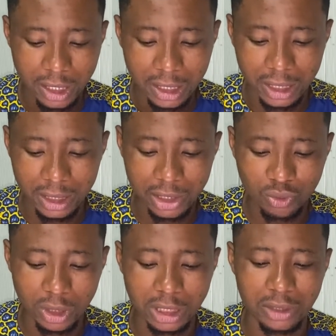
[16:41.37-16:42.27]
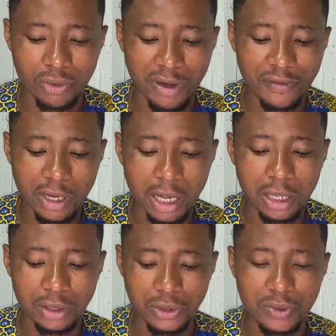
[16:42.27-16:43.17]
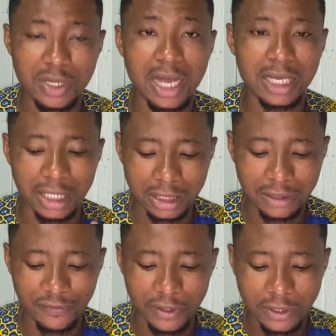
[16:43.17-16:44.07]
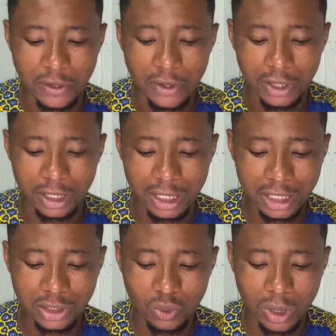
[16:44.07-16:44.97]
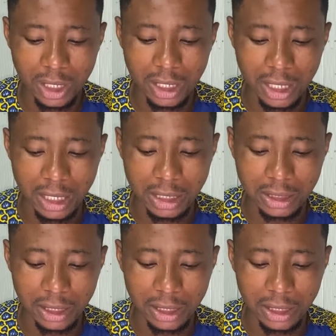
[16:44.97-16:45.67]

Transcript: The next one is graphical user interface. The next one is